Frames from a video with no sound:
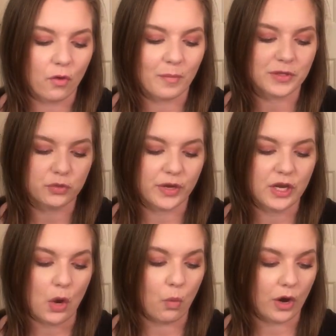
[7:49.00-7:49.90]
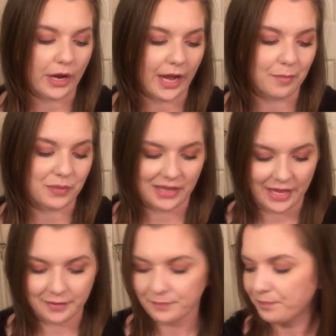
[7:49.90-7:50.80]
between work and
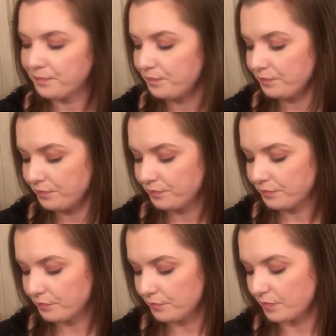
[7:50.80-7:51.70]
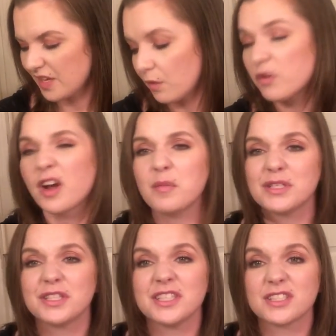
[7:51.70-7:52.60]
play. I wonder how
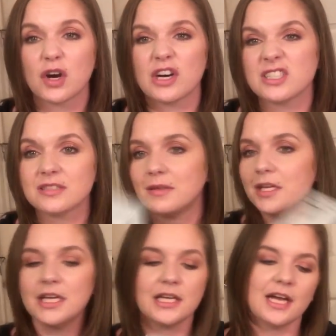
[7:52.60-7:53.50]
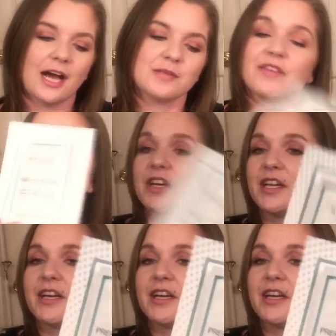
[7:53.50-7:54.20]
much these cost. I'm definitely going to